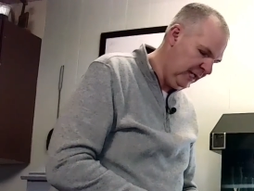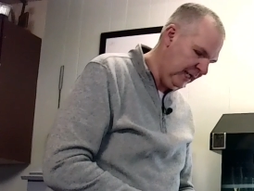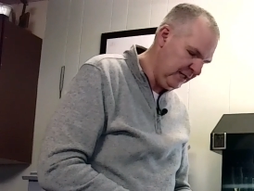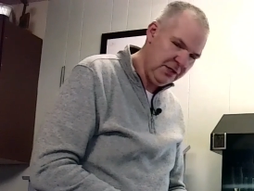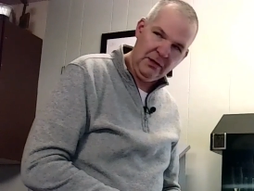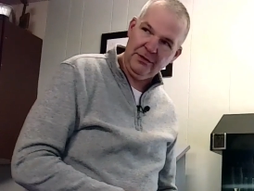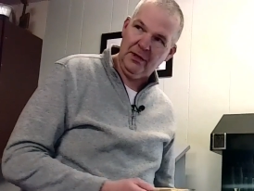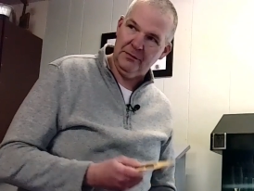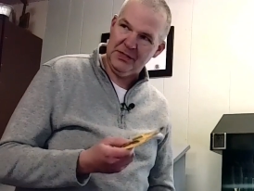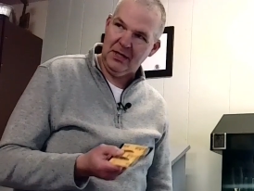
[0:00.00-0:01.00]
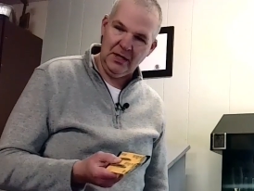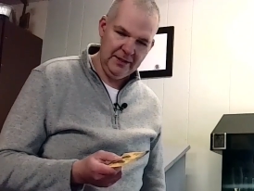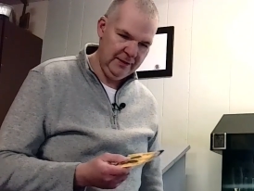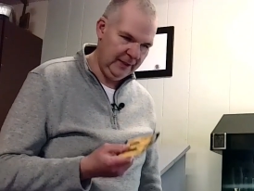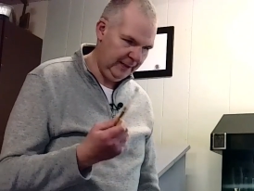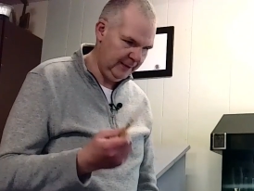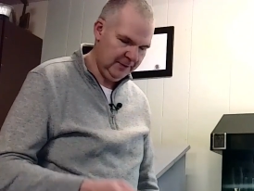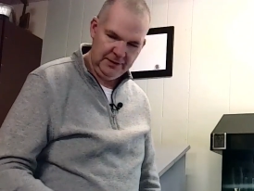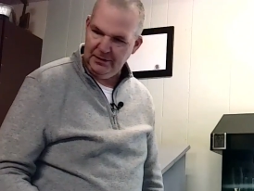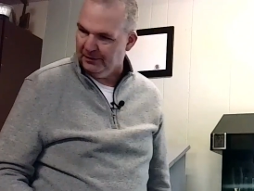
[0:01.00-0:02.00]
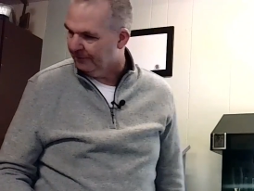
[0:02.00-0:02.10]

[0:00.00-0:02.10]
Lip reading: And so I thought it was odd that I had to,